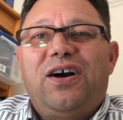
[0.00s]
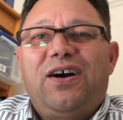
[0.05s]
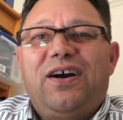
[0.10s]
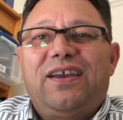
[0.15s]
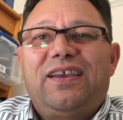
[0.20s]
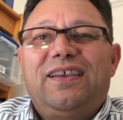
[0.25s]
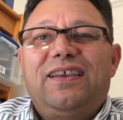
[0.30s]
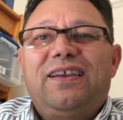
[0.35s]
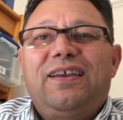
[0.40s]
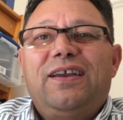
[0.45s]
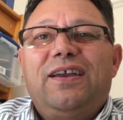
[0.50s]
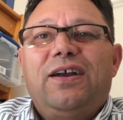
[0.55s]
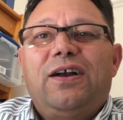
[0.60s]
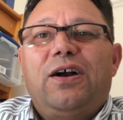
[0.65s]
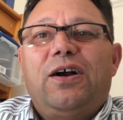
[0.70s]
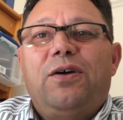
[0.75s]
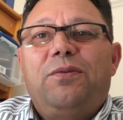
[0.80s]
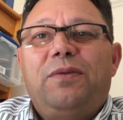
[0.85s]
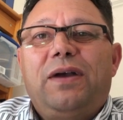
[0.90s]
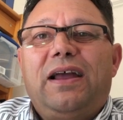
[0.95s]
Hi,
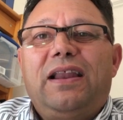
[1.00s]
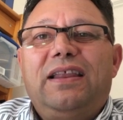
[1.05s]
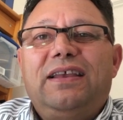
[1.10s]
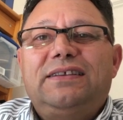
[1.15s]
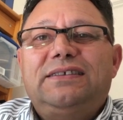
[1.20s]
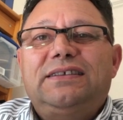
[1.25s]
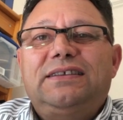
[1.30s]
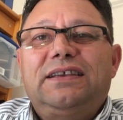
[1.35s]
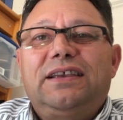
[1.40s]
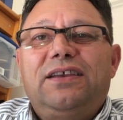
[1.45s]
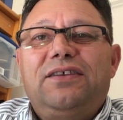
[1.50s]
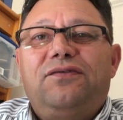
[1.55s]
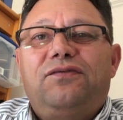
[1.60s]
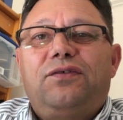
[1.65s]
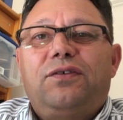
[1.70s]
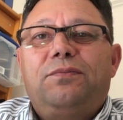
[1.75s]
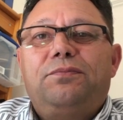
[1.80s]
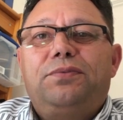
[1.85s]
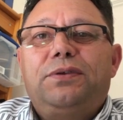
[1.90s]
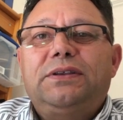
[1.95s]
I'm Alex here
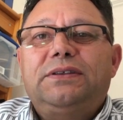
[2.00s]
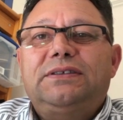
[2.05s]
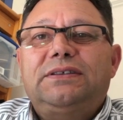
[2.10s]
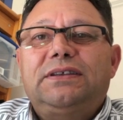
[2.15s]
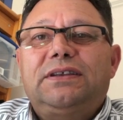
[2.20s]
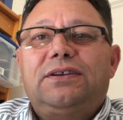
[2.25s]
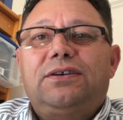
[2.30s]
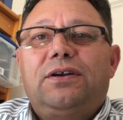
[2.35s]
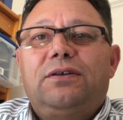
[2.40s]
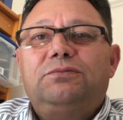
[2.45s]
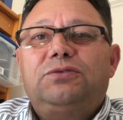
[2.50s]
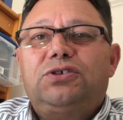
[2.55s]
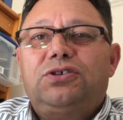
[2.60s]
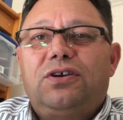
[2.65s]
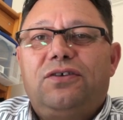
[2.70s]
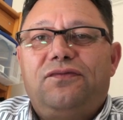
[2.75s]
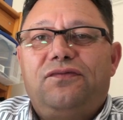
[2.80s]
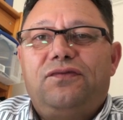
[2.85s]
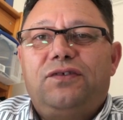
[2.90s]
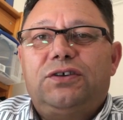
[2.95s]
from PCCom
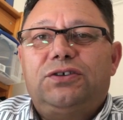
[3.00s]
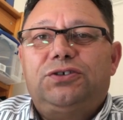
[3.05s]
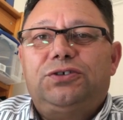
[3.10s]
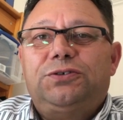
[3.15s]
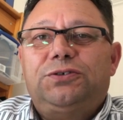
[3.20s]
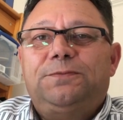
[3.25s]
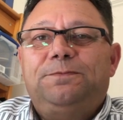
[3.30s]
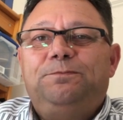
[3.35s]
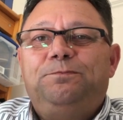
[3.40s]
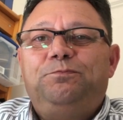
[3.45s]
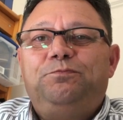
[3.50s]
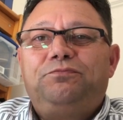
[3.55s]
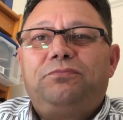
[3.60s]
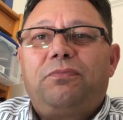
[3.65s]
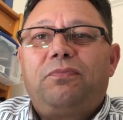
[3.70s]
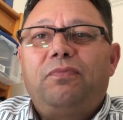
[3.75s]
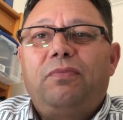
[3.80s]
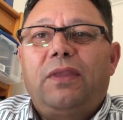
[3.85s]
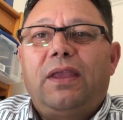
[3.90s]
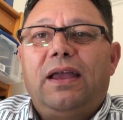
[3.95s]
Softwash,
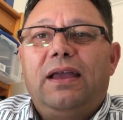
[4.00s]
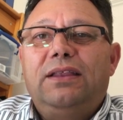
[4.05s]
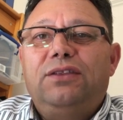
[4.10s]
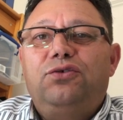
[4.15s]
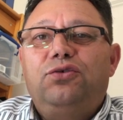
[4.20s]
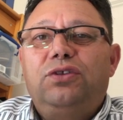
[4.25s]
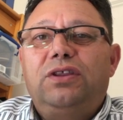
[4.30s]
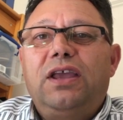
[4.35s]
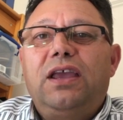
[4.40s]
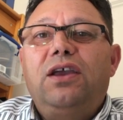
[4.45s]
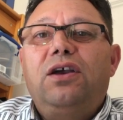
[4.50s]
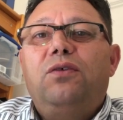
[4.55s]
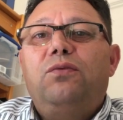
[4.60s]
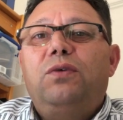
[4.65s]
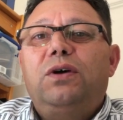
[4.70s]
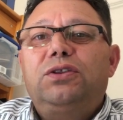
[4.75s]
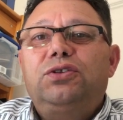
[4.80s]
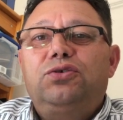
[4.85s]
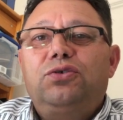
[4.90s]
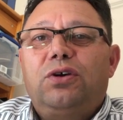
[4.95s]
and today I
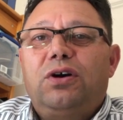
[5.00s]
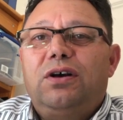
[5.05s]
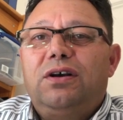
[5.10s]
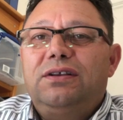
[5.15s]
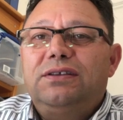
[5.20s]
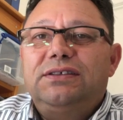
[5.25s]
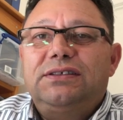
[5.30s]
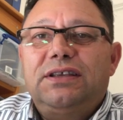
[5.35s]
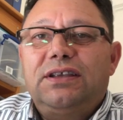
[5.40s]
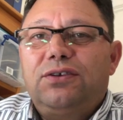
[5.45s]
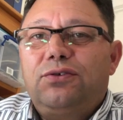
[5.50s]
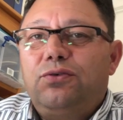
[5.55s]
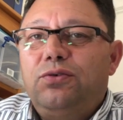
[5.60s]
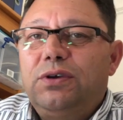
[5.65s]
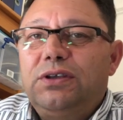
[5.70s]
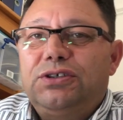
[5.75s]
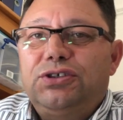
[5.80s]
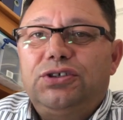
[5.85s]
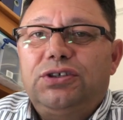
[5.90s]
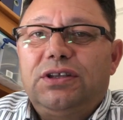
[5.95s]
want to answer
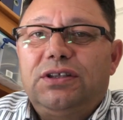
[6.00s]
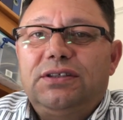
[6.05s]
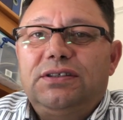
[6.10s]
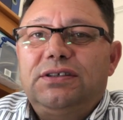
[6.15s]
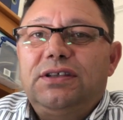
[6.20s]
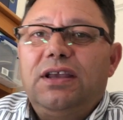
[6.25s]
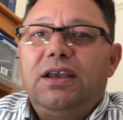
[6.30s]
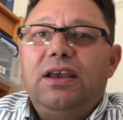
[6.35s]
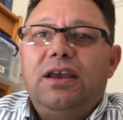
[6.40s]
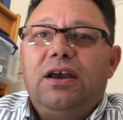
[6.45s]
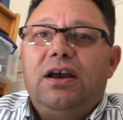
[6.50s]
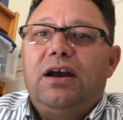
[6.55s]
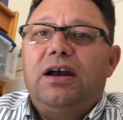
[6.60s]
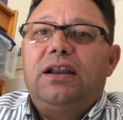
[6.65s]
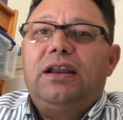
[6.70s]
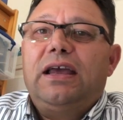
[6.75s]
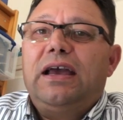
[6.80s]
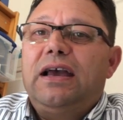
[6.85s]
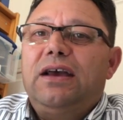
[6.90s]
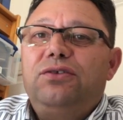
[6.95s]
questions
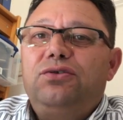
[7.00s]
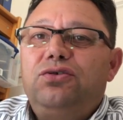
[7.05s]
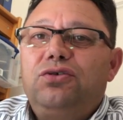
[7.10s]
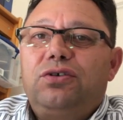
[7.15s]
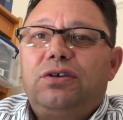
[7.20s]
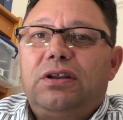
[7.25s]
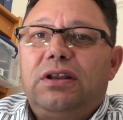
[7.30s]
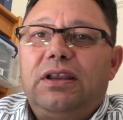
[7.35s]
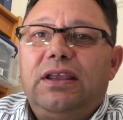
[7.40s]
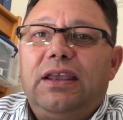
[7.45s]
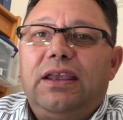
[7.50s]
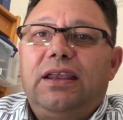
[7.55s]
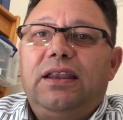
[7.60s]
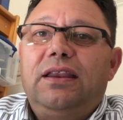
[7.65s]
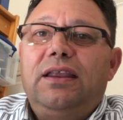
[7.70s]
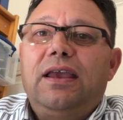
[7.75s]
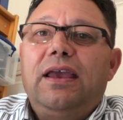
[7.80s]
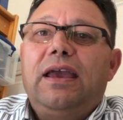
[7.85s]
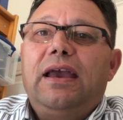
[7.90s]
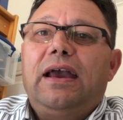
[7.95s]
on how to
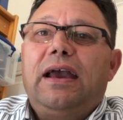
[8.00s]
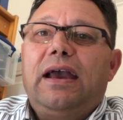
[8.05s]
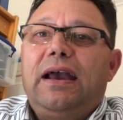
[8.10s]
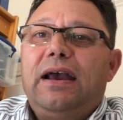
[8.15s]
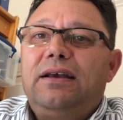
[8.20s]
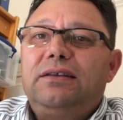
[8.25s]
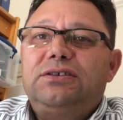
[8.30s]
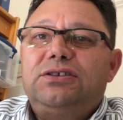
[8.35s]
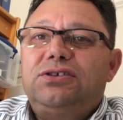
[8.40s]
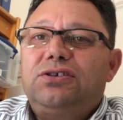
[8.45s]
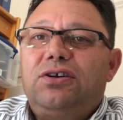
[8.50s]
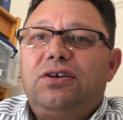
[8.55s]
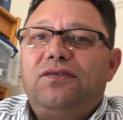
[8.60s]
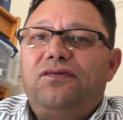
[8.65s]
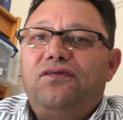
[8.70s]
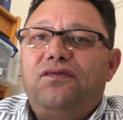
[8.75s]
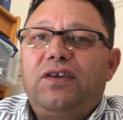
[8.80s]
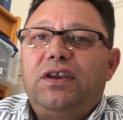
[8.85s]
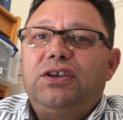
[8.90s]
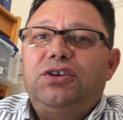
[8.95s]
clean
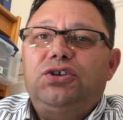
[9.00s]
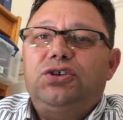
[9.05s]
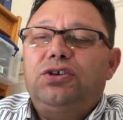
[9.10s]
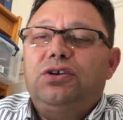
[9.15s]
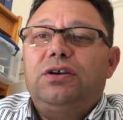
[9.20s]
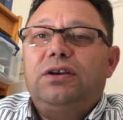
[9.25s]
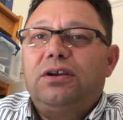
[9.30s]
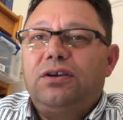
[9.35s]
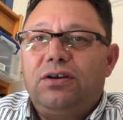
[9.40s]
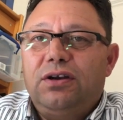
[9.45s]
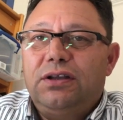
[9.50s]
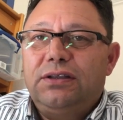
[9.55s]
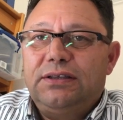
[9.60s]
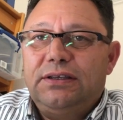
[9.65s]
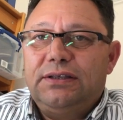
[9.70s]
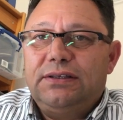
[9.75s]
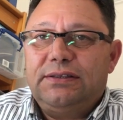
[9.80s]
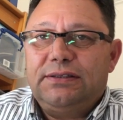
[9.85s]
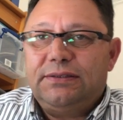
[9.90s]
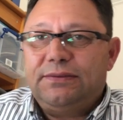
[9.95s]
outside fascia and
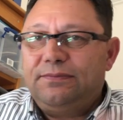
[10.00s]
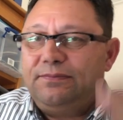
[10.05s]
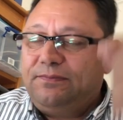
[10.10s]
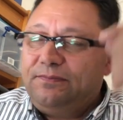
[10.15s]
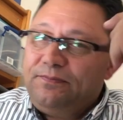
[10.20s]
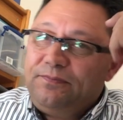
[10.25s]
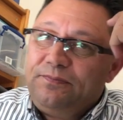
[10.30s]
gutters.